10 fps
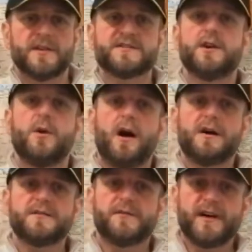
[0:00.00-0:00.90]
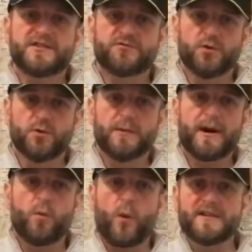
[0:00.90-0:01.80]
There's no hard and fast rule
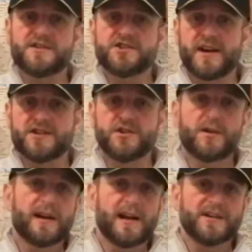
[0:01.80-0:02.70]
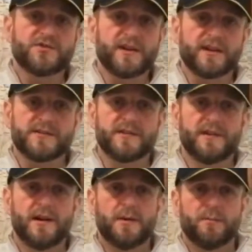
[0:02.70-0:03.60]
about when to change ukulele strings,
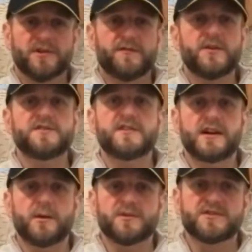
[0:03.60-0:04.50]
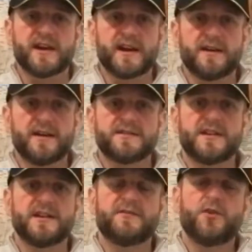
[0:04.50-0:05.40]
but the first thing I would say
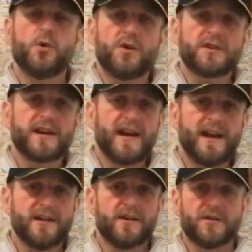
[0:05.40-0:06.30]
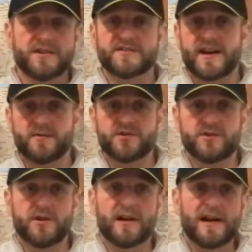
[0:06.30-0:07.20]
is that if you're not keen on the sound
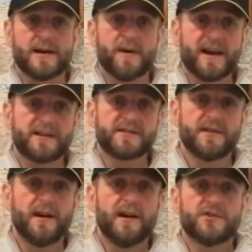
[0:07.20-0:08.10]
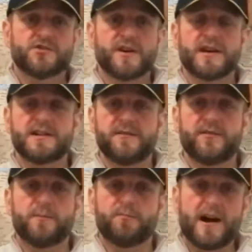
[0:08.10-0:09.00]
your ukulele makes, trying a
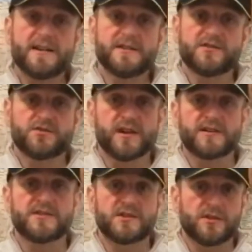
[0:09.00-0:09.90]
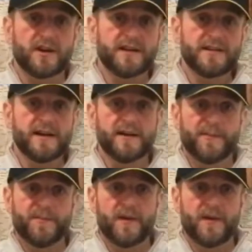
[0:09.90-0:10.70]
different brand of strings is a good idea.